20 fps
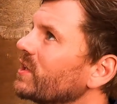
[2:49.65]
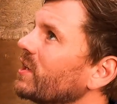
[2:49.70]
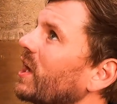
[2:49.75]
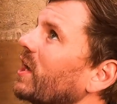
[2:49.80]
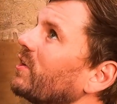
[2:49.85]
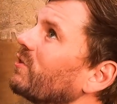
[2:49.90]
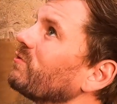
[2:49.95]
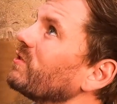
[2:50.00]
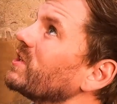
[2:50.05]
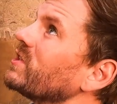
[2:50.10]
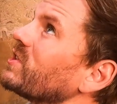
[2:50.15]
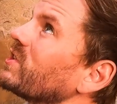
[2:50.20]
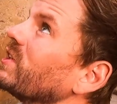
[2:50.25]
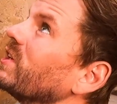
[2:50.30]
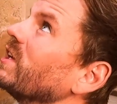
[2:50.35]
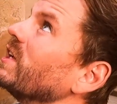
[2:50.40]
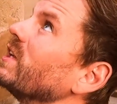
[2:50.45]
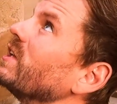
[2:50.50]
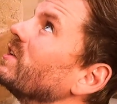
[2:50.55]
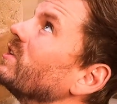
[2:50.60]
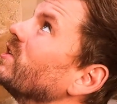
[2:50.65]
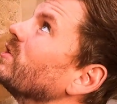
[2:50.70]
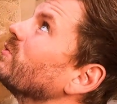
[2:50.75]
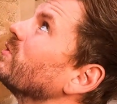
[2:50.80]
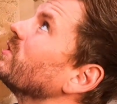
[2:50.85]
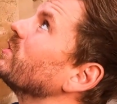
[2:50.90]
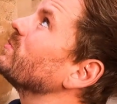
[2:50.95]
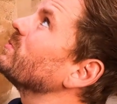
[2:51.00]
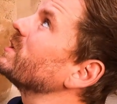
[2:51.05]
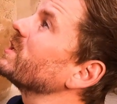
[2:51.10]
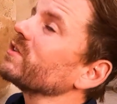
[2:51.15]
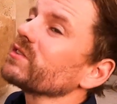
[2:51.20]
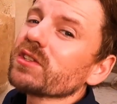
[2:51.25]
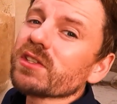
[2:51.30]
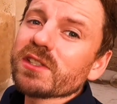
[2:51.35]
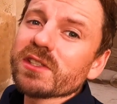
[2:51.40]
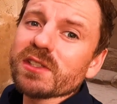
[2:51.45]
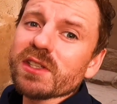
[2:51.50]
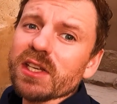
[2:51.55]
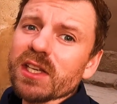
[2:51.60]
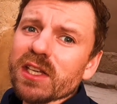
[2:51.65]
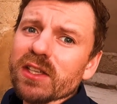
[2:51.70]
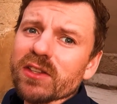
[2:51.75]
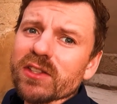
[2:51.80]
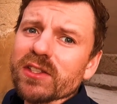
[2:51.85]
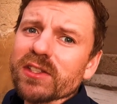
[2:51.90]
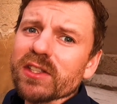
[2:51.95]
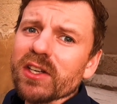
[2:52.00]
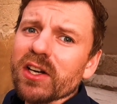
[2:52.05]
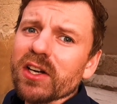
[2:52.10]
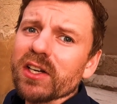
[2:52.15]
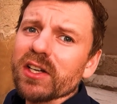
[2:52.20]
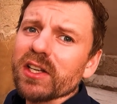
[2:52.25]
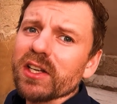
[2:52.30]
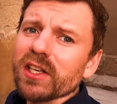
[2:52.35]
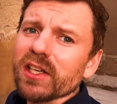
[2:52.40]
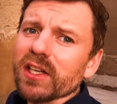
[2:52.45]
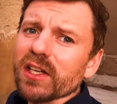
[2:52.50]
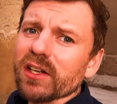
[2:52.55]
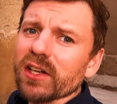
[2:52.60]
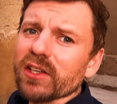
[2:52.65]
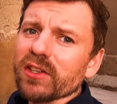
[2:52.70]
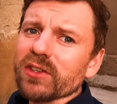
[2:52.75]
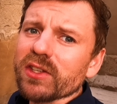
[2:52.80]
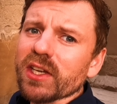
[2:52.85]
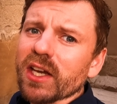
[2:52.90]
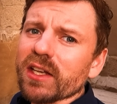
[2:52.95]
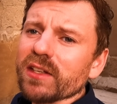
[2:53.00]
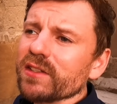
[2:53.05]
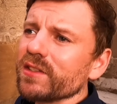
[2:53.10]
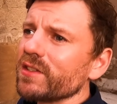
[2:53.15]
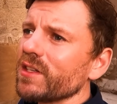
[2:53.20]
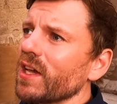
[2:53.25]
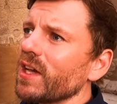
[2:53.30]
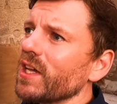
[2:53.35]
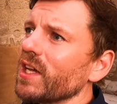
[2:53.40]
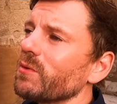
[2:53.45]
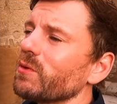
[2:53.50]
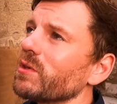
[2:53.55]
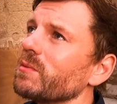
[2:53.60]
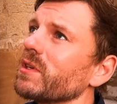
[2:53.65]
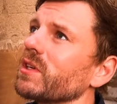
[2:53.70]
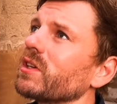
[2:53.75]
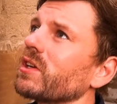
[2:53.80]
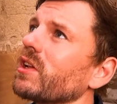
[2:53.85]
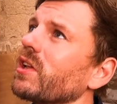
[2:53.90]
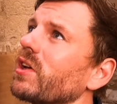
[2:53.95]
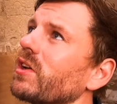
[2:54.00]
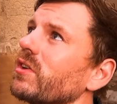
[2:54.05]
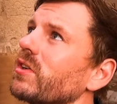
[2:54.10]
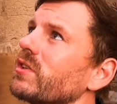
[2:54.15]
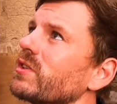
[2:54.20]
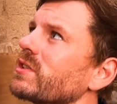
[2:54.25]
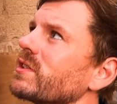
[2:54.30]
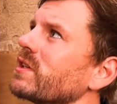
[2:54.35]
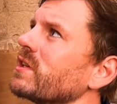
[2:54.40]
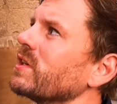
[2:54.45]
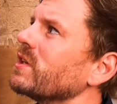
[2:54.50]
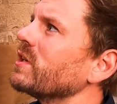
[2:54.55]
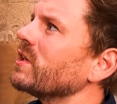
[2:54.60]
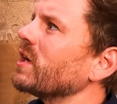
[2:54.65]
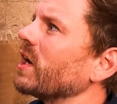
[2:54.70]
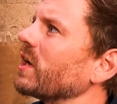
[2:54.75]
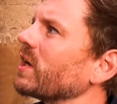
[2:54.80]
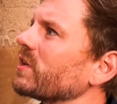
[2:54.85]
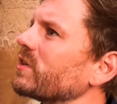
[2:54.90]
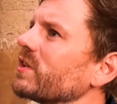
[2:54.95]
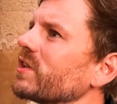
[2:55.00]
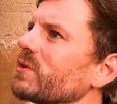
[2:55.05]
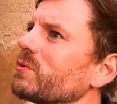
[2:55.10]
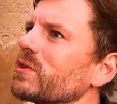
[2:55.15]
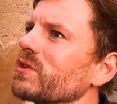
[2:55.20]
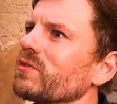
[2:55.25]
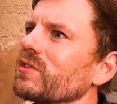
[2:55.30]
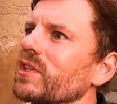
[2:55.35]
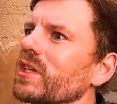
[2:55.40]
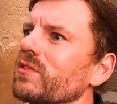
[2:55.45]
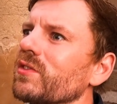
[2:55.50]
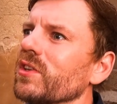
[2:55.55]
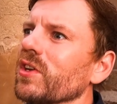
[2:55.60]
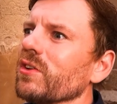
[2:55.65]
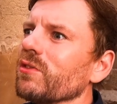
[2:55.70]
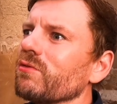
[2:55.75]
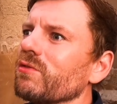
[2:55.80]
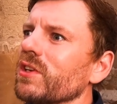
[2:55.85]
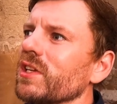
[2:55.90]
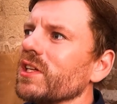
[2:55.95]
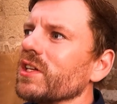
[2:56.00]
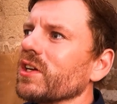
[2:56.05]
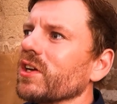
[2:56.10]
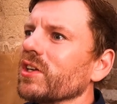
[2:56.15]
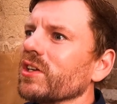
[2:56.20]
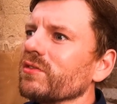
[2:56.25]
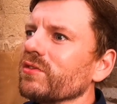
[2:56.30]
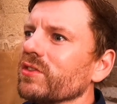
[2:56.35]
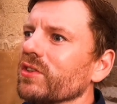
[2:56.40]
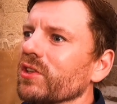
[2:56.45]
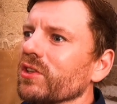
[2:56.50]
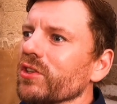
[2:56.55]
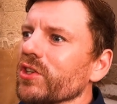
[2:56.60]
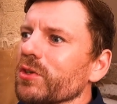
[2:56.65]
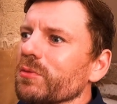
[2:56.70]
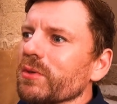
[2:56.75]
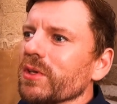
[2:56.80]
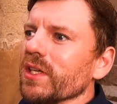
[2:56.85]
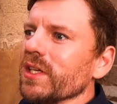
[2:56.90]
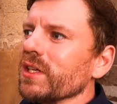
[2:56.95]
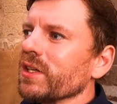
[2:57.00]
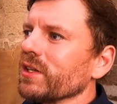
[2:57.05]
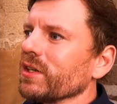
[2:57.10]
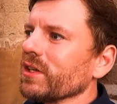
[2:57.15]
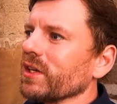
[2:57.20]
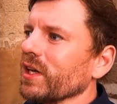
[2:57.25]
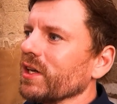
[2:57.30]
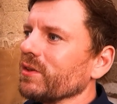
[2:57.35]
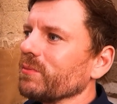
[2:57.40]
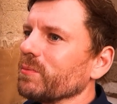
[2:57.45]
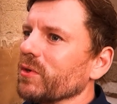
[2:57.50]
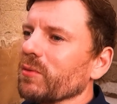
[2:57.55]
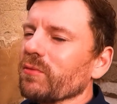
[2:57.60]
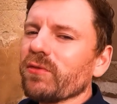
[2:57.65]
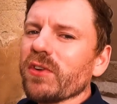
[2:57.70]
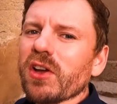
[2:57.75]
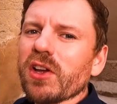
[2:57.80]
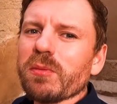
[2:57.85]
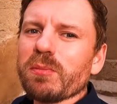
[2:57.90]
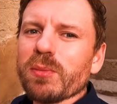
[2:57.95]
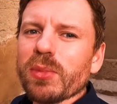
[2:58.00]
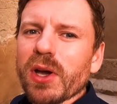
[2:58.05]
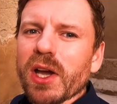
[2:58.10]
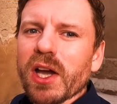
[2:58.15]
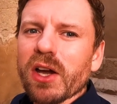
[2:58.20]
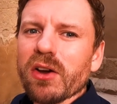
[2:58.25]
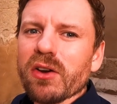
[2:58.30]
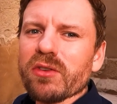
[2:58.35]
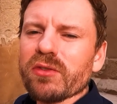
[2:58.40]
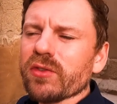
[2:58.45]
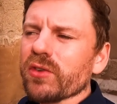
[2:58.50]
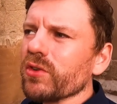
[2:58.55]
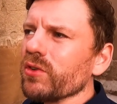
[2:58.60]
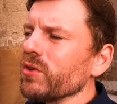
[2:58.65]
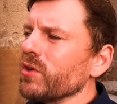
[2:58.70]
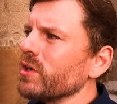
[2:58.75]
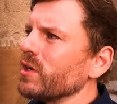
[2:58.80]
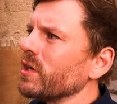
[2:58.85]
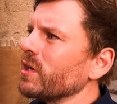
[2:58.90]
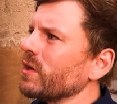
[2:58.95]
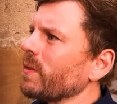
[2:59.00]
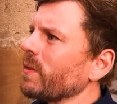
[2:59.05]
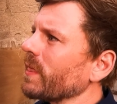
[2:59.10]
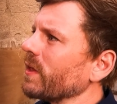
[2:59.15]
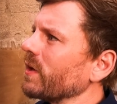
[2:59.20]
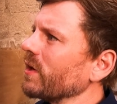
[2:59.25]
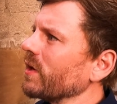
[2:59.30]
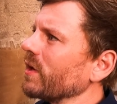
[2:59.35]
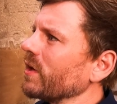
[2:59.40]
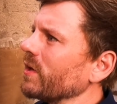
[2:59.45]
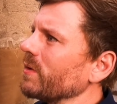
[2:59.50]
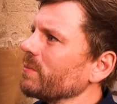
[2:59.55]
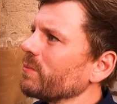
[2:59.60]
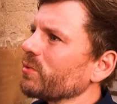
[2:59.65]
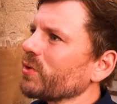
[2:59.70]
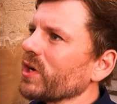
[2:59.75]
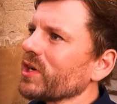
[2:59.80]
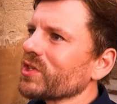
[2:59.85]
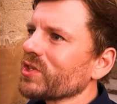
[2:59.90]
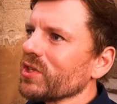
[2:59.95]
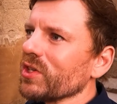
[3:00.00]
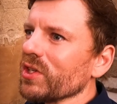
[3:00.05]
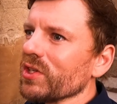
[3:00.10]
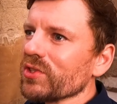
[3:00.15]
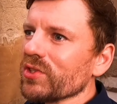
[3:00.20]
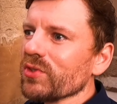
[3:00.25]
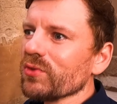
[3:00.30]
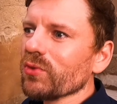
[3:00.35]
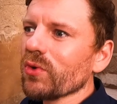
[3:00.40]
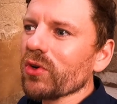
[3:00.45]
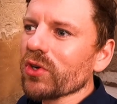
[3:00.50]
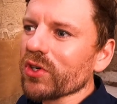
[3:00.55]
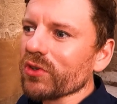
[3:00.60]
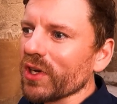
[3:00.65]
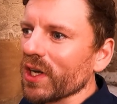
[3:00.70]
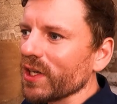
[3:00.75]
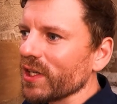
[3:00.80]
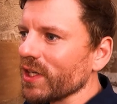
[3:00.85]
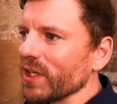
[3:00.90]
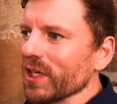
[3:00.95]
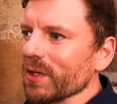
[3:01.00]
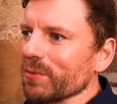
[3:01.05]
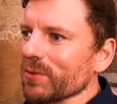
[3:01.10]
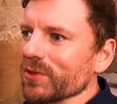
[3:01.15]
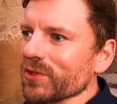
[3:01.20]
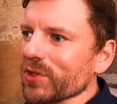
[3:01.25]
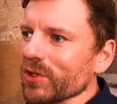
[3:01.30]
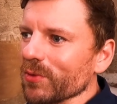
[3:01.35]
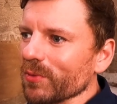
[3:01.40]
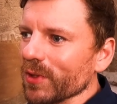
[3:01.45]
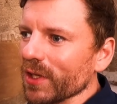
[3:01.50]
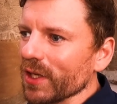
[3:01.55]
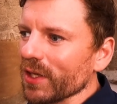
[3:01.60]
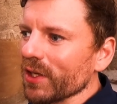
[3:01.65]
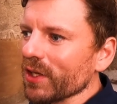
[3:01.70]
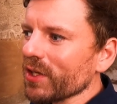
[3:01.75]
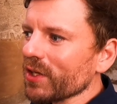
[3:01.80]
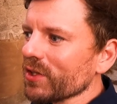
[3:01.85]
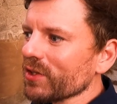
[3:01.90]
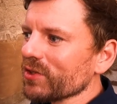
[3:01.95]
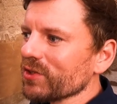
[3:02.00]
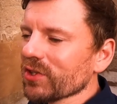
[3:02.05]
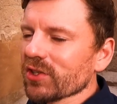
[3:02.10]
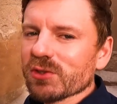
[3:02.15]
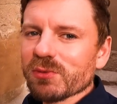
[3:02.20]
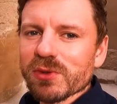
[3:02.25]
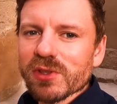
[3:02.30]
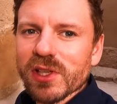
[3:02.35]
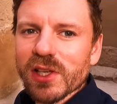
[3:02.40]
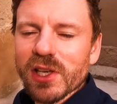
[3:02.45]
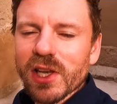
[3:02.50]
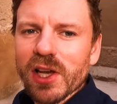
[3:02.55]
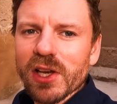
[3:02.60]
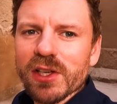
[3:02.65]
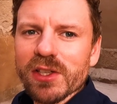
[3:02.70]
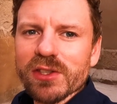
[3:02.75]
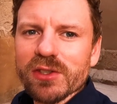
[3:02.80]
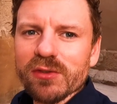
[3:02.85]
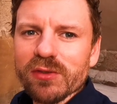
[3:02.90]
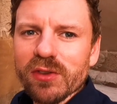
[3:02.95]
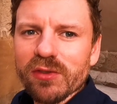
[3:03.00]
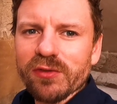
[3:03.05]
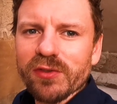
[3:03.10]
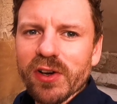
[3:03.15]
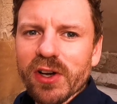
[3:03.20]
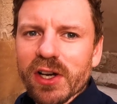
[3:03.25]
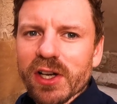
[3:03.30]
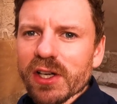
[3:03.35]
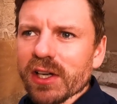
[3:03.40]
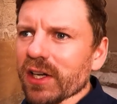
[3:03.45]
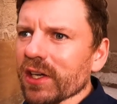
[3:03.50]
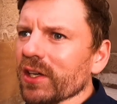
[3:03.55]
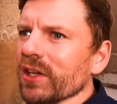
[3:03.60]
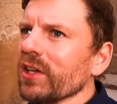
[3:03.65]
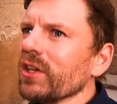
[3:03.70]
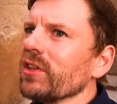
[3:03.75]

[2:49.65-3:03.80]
And originally, you wouldn't have been able to see the sky in here like you can today. It would have been closed, and I think that would have given it a really kind of gloomy and but very powerful uh, impression as you walk around here, presumably just with the light of the fire.